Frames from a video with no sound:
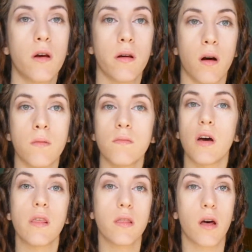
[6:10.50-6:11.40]
There you go.
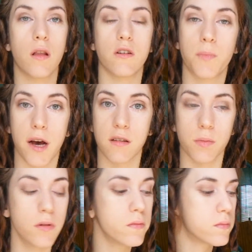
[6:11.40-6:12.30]
I think that looks
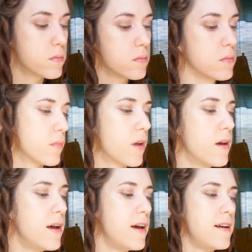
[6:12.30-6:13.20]
passable.
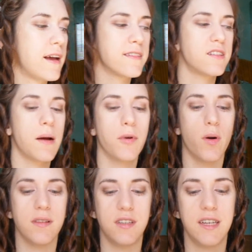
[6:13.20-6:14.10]
Next, I'm
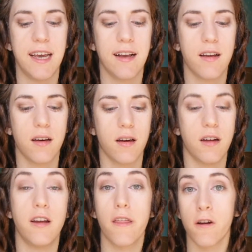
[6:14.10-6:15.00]
going to take
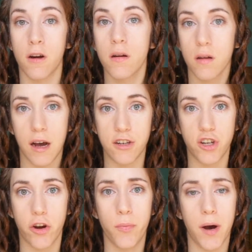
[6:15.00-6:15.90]
another
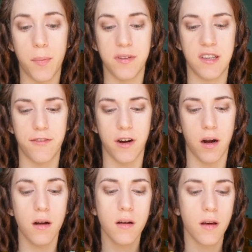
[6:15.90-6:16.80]
eyeshadow by
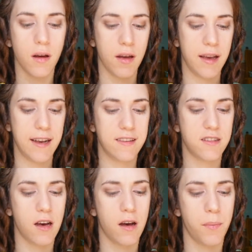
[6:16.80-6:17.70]
Pacifica.
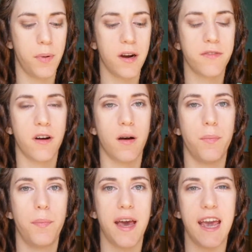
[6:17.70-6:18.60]
It's a bit of
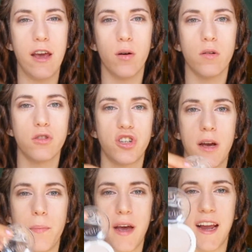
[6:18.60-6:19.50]
a pale
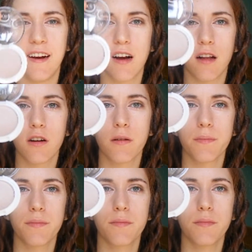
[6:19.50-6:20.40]
champagne color.